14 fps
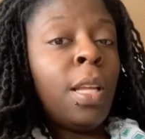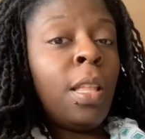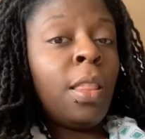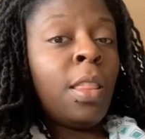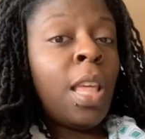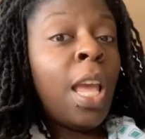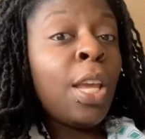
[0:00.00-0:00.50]

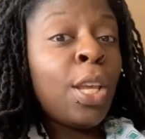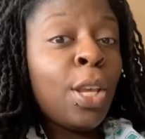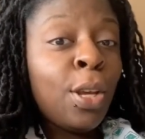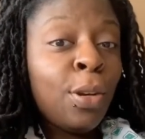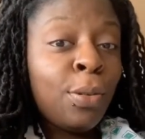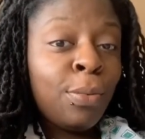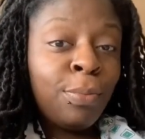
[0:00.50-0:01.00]
thank
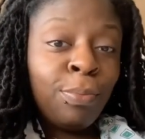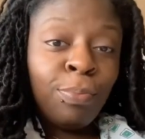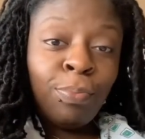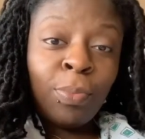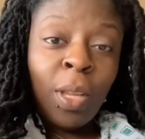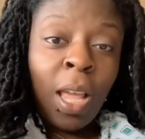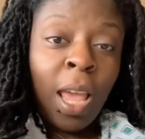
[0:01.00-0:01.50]
you.
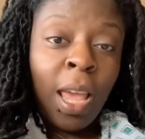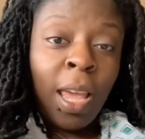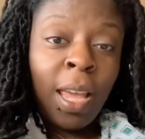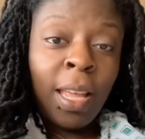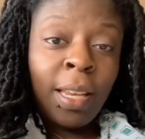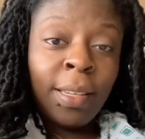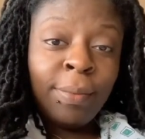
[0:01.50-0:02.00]

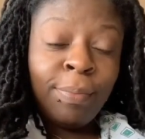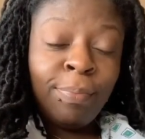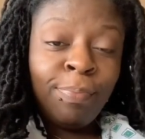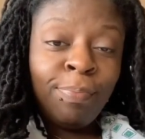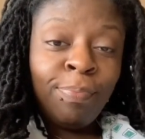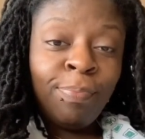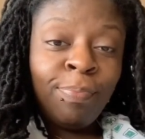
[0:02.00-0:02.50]
And
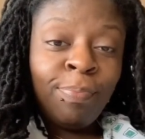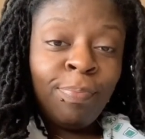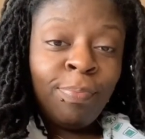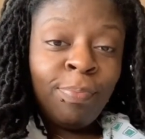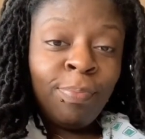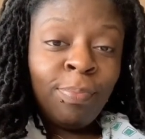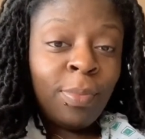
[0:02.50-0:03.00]

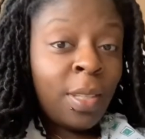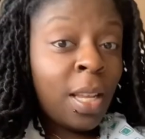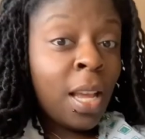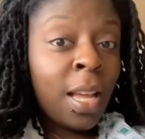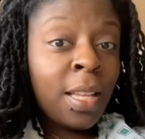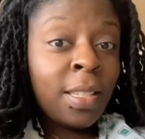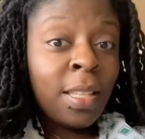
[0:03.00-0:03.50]

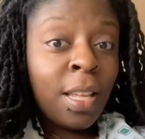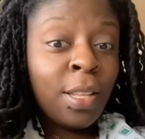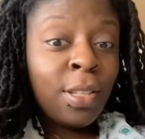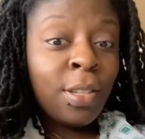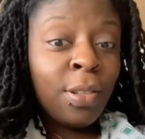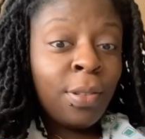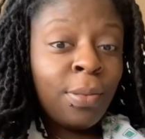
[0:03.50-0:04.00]
yeah, stay
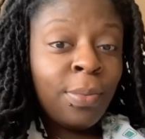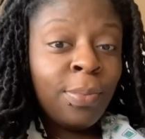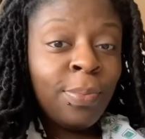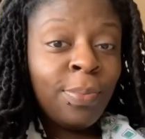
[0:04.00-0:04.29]
tuned.